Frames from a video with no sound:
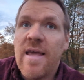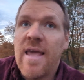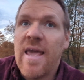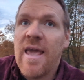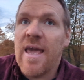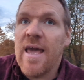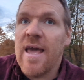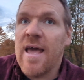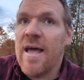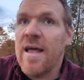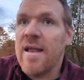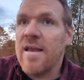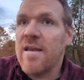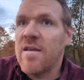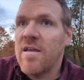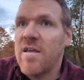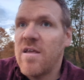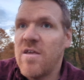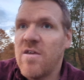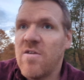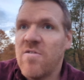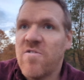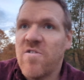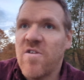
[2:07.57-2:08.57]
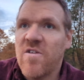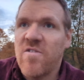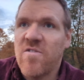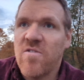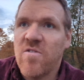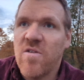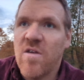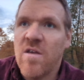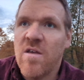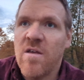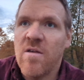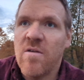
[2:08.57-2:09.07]
And you
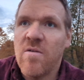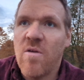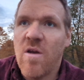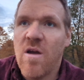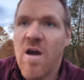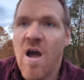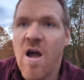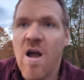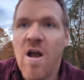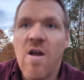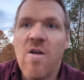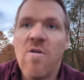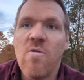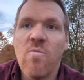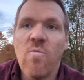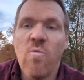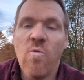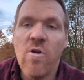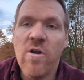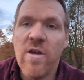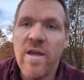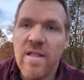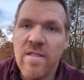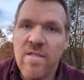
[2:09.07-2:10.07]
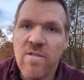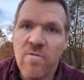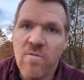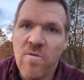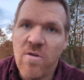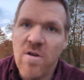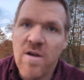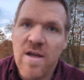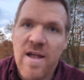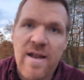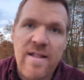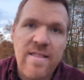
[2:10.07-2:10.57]
just are working
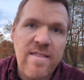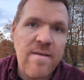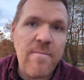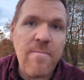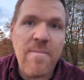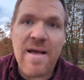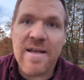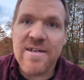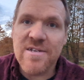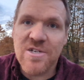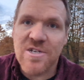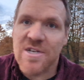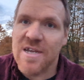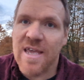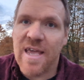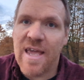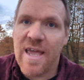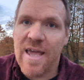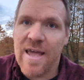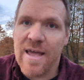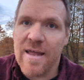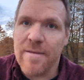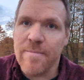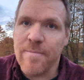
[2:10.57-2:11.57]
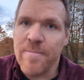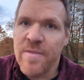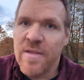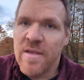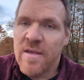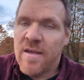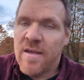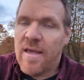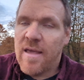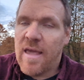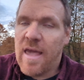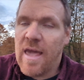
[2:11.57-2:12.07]
through it the best you can.
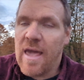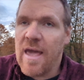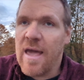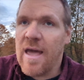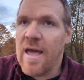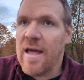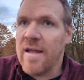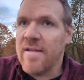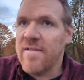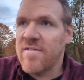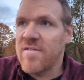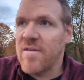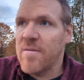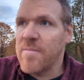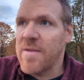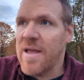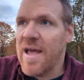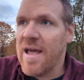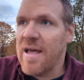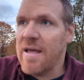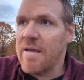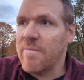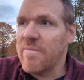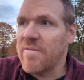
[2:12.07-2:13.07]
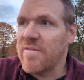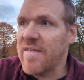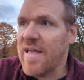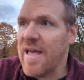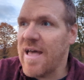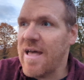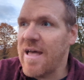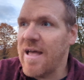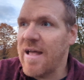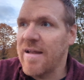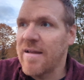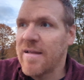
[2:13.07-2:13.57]
And sometimes
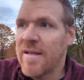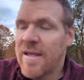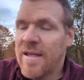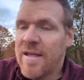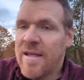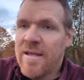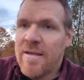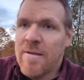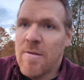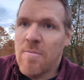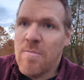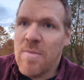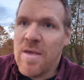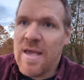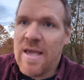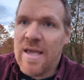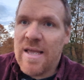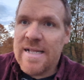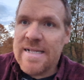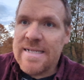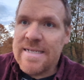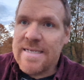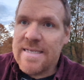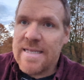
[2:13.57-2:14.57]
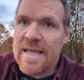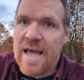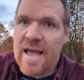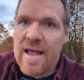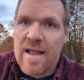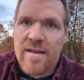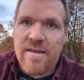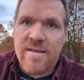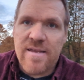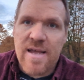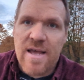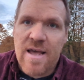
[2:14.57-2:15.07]
that means
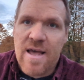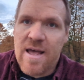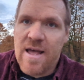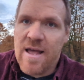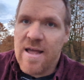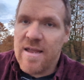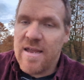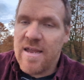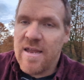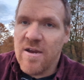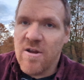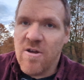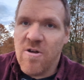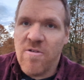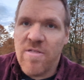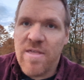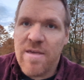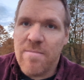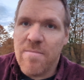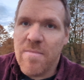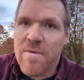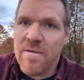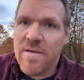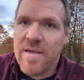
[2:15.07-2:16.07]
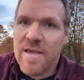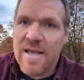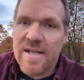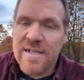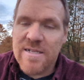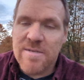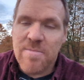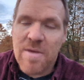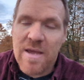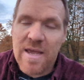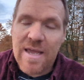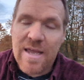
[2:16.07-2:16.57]
that, uh, you know, they
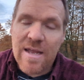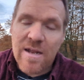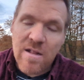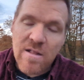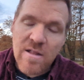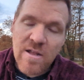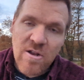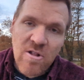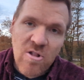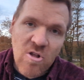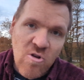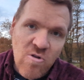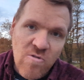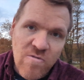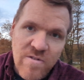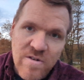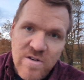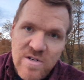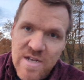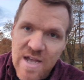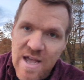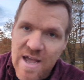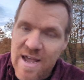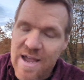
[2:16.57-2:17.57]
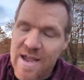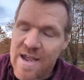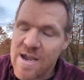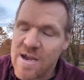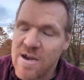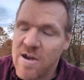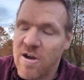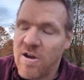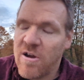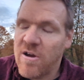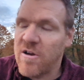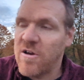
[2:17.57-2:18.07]
kids might get a little
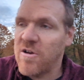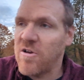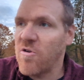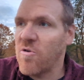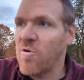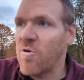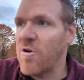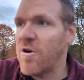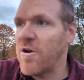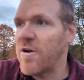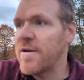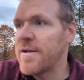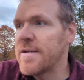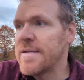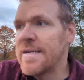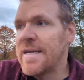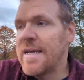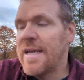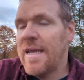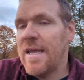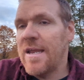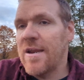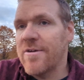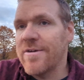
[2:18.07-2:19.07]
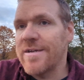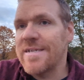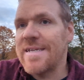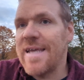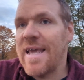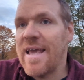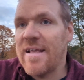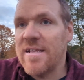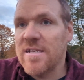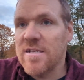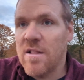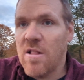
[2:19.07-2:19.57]
overtired or, you know, it
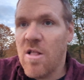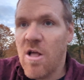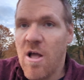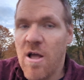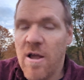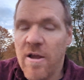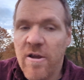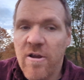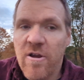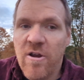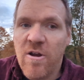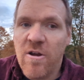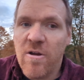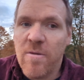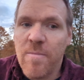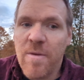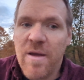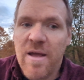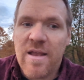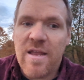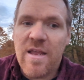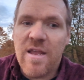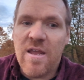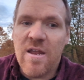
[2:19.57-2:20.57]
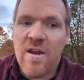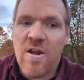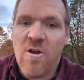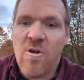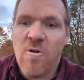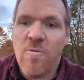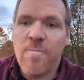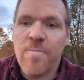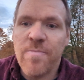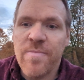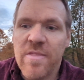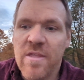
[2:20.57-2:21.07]
takes longer. But, you
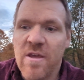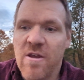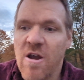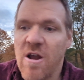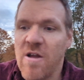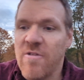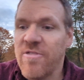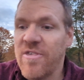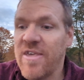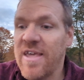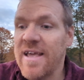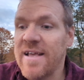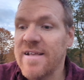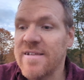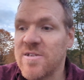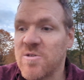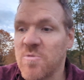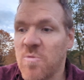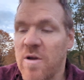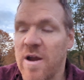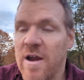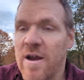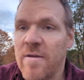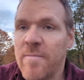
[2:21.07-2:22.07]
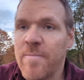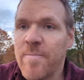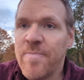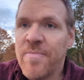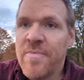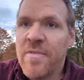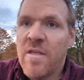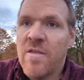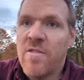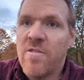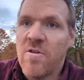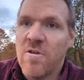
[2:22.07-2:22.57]
know, there are things where
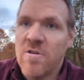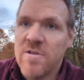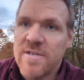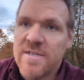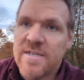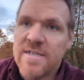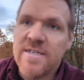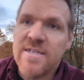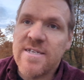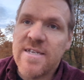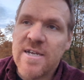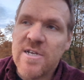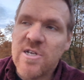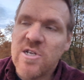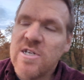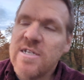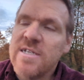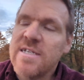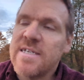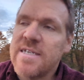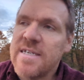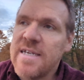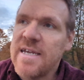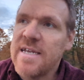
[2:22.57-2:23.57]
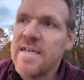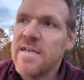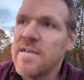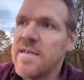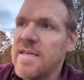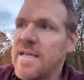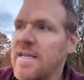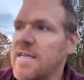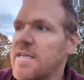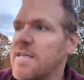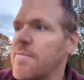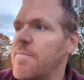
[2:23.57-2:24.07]
those decisions need,
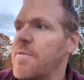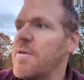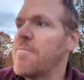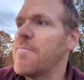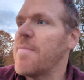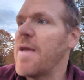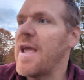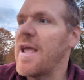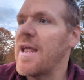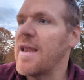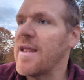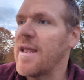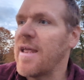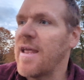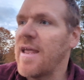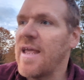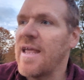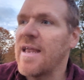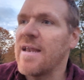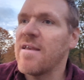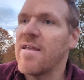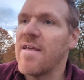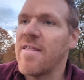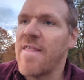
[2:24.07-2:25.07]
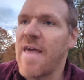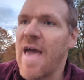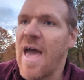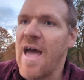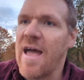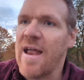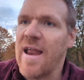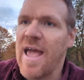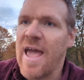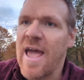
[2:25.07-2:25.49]
need to be made into that.